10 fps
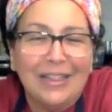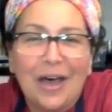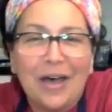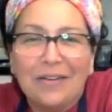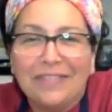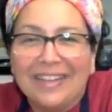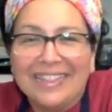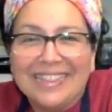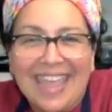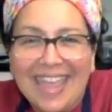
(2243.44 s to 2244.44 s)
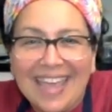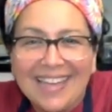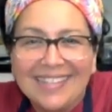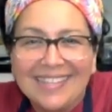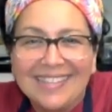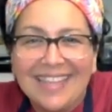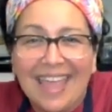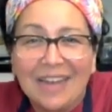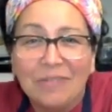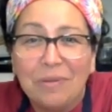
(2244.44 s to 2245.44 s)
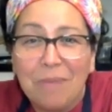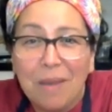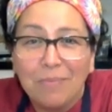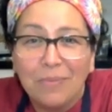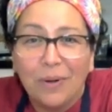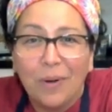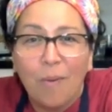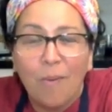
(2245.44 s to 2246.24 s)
love and dance. And remember,